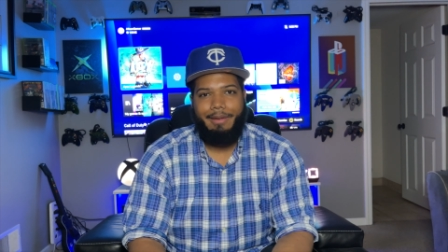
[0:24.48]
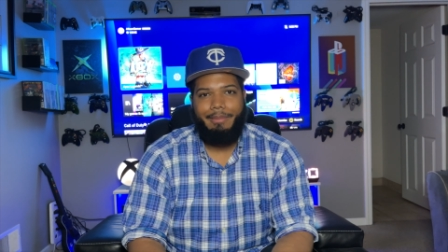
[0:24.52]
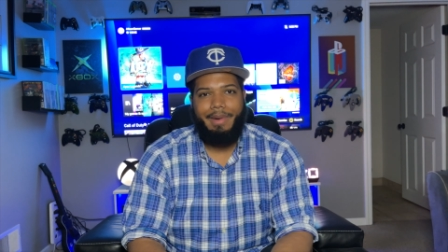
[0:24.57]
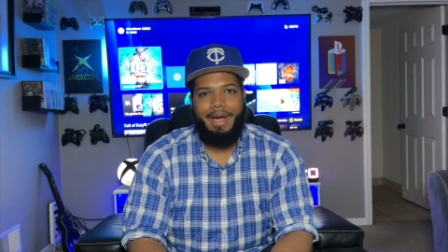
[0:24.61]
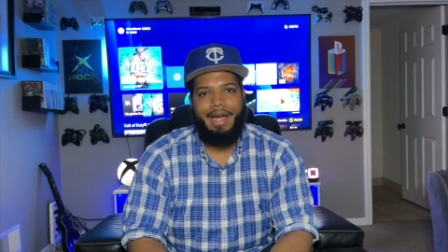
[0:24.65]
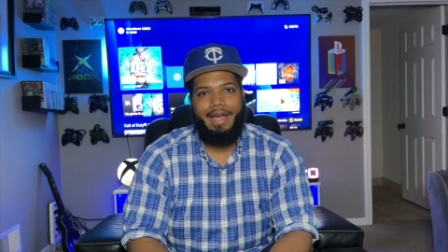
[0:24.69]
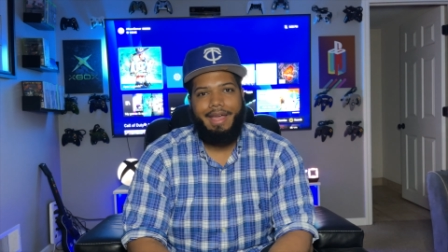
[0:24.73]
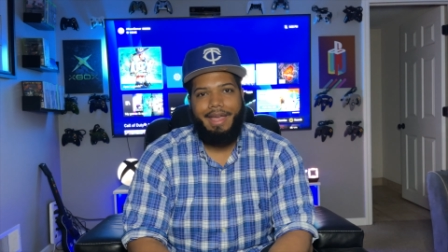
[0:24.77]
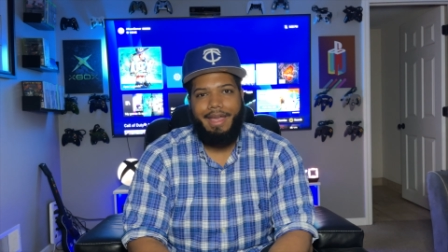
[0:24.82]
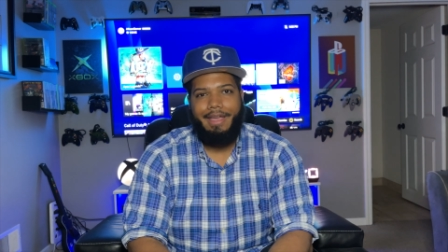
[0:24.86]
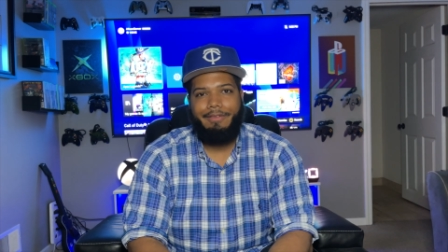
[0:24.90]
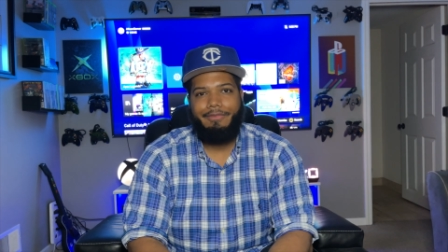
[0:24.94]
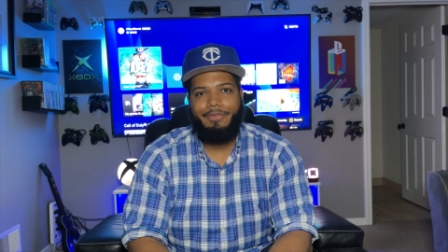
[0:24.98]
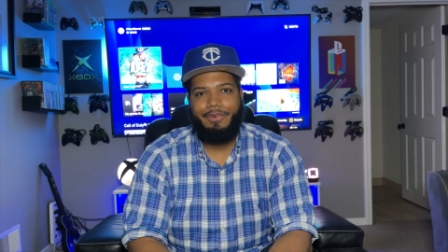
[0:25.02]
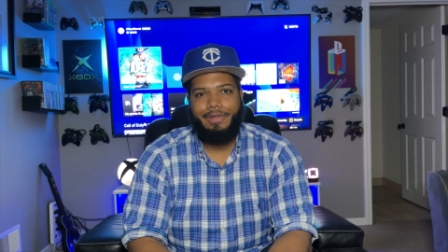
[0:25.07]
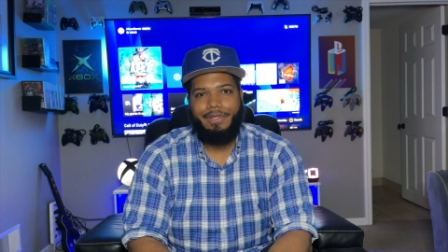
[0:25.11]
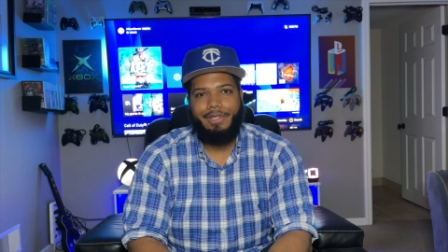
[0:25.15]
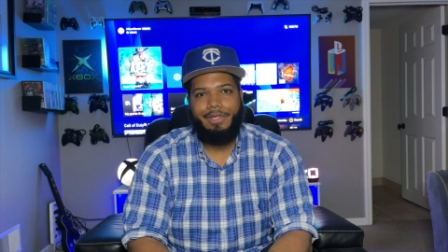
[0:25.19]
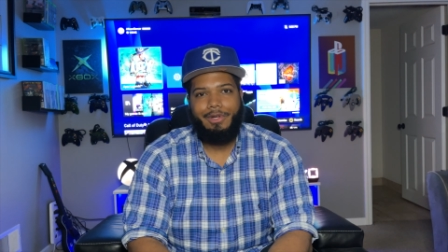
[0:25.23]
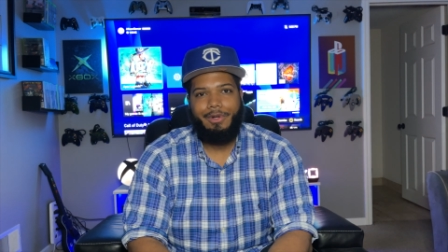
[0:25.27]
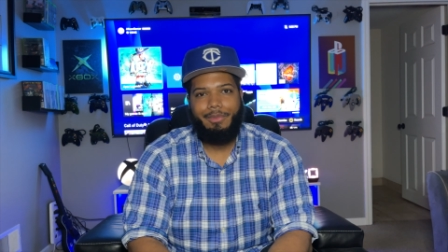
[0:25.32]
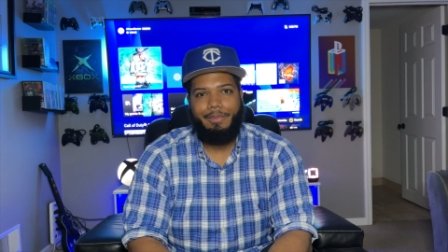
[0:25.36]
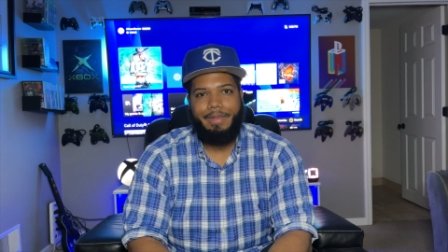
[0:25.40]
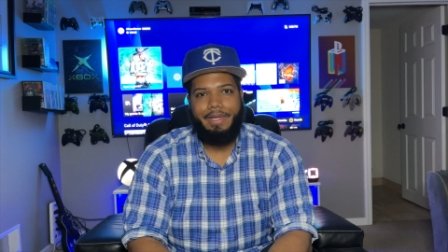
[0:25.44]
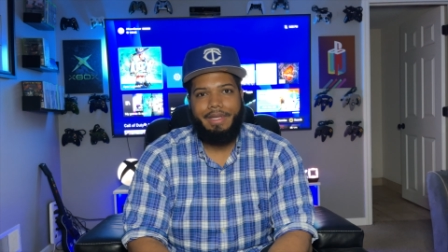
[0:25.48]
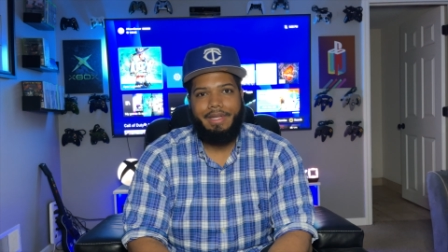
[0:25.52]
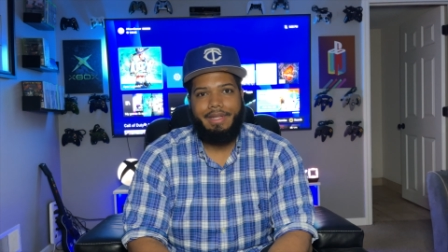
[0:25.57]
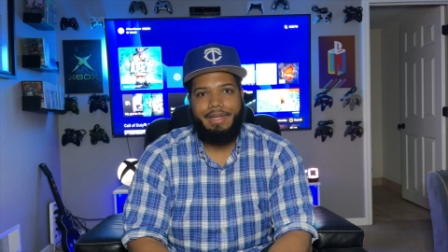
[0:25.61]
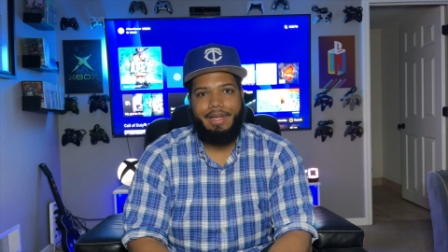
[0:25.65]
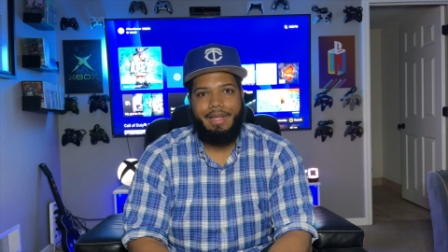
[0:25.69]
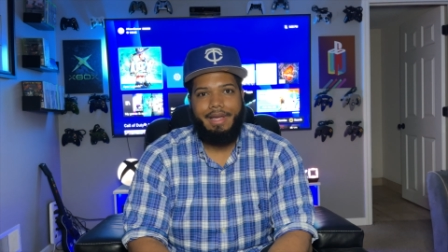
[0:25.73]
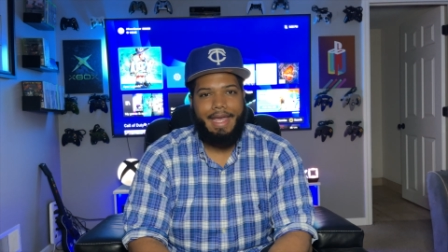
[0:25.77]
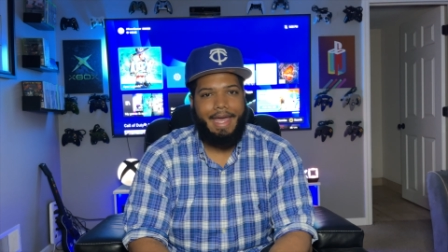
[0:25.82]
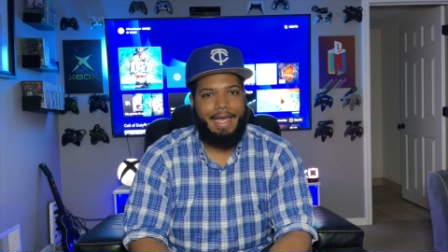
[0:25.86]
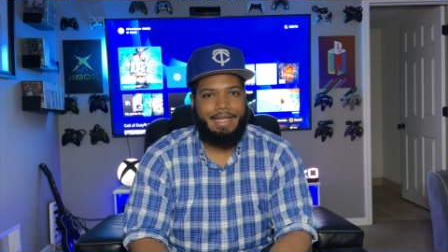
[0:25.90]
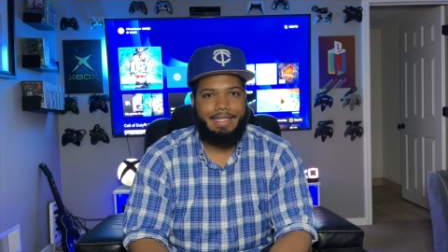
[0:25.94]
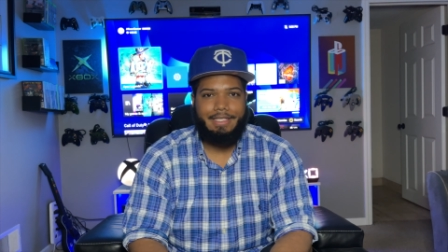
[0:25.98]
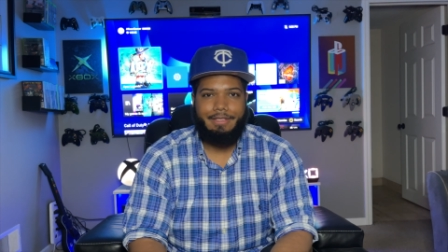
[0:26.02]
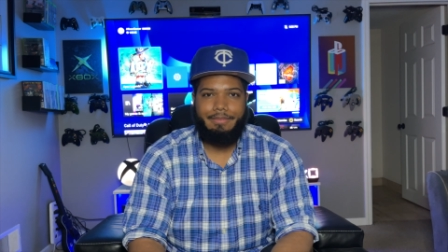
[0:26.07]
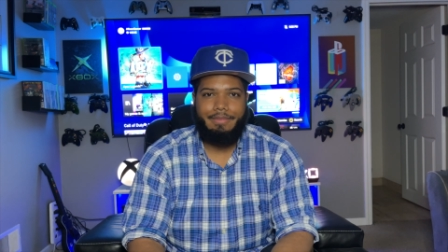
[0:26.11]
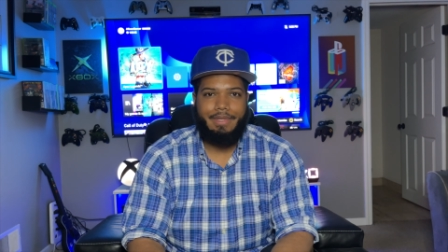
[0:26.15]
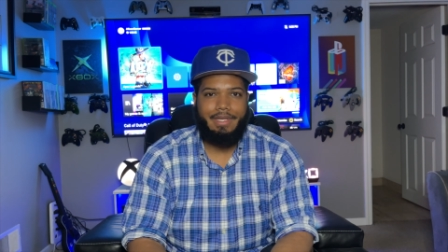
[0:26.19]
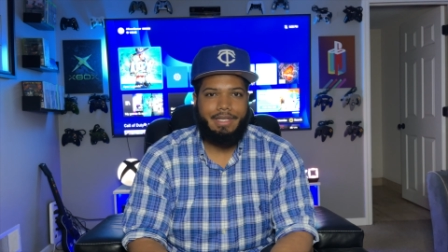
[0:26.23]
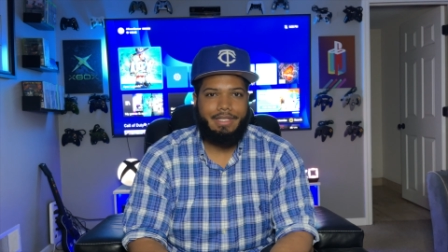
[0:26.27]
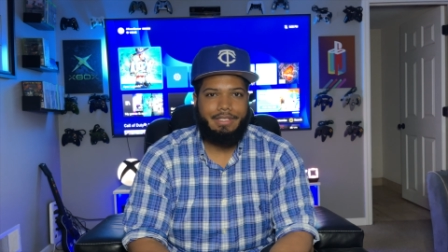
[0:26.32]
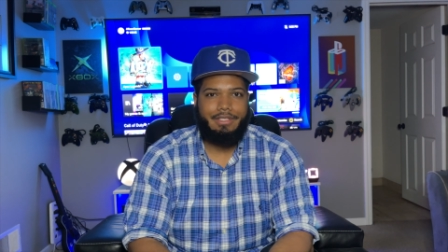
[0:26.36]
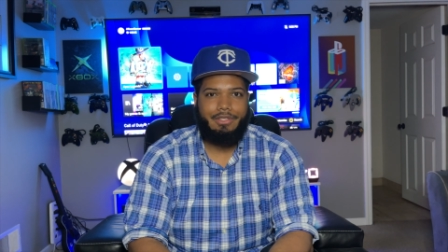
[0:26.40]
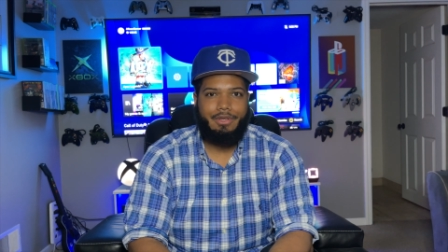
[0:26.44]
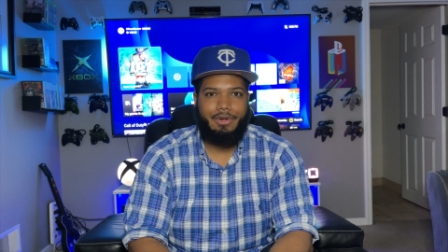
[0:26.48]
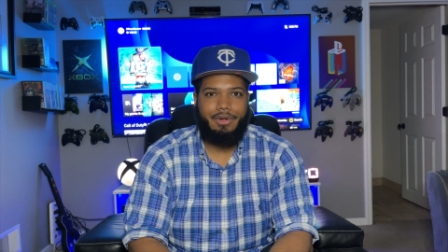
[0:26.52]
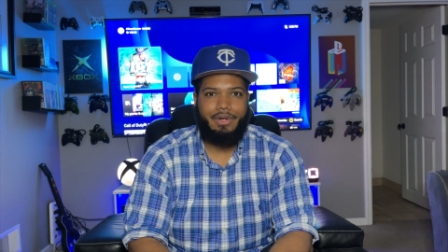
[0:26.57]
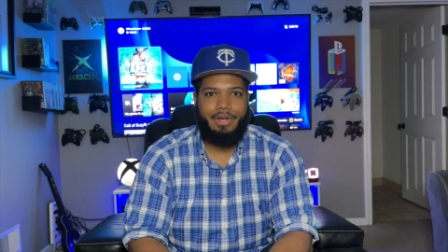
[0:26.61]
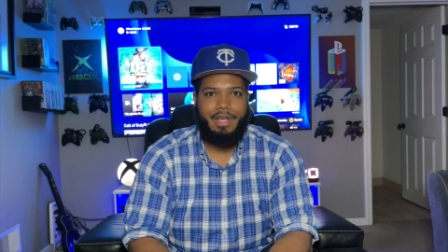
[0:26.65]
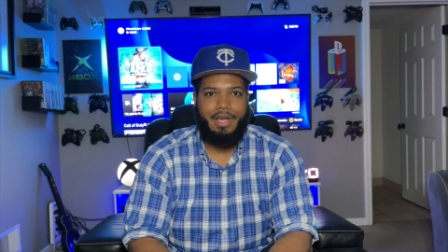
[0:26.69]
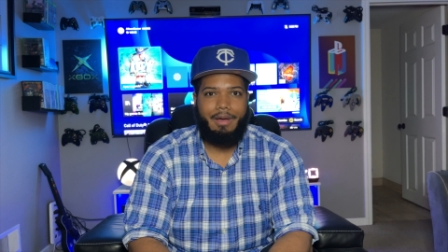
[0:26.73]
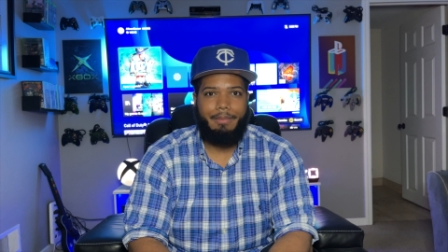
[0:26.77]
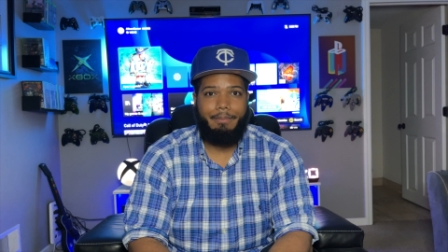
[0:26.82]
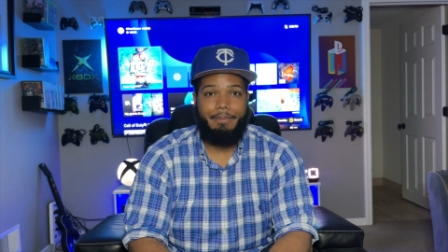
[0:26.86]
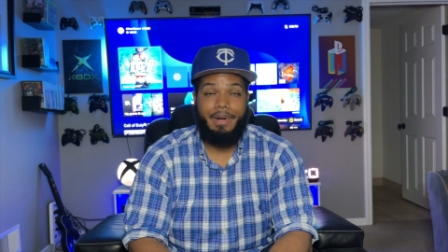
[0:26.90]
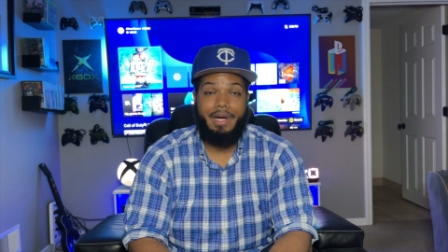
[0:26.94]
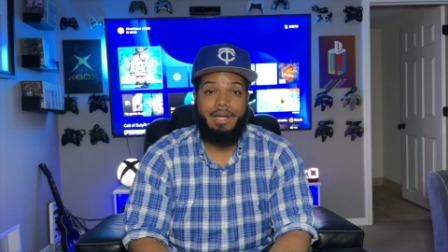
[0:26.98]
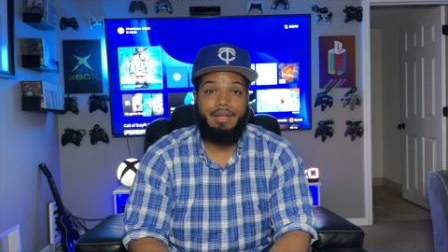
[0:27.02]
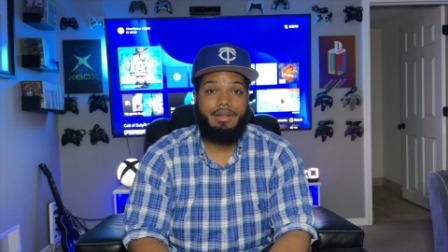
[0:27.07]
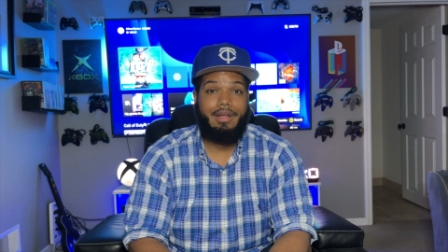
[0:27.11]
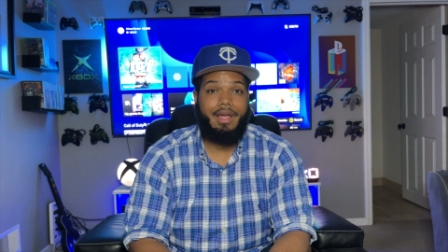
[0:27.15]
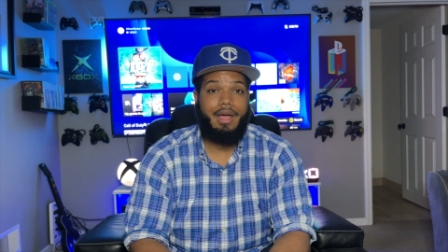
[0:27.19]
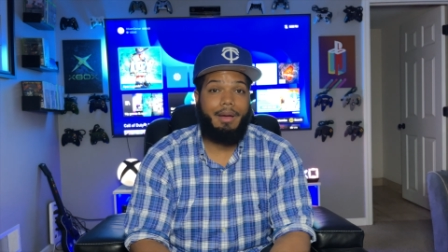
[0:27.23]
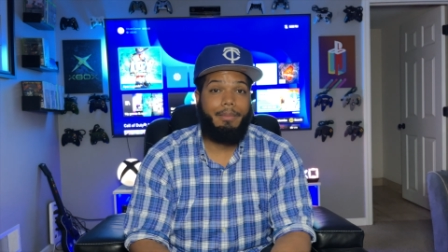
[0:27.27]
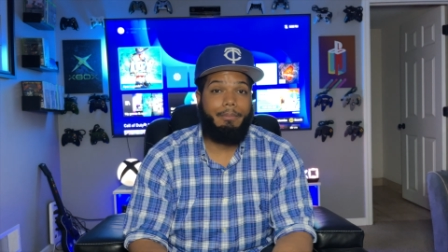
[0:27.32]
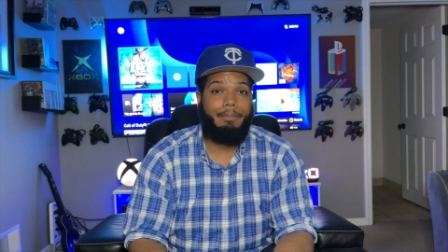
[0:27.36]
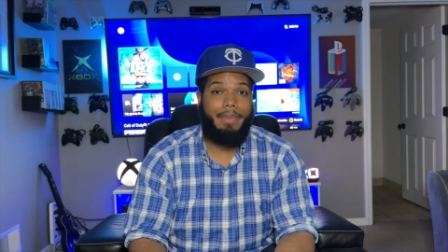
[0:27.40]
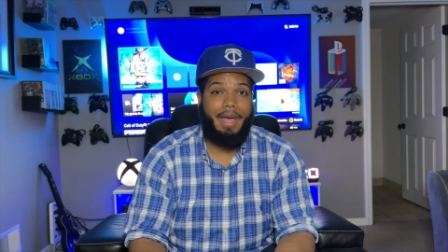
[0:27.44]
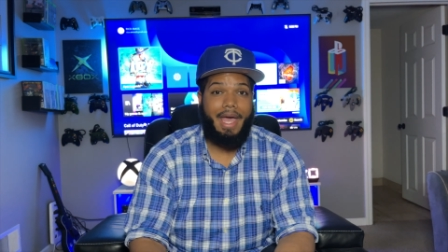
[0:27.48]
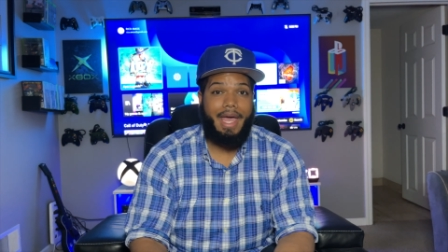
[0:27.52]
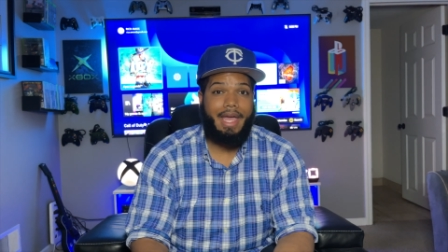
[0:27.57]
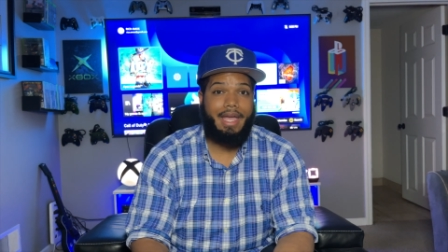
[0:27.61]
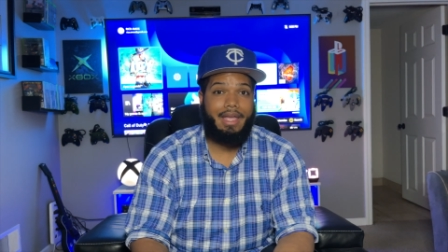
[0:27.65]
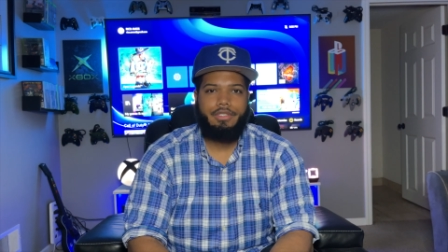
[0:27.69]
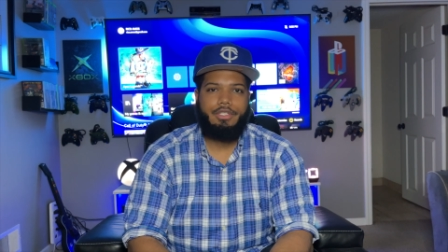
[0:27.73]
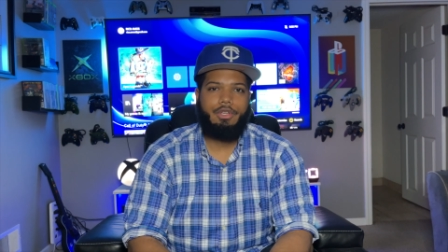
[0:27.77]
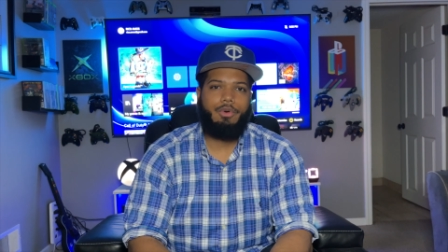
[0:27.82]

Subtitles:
MIA for a little bit, had some things going on, but I'm back.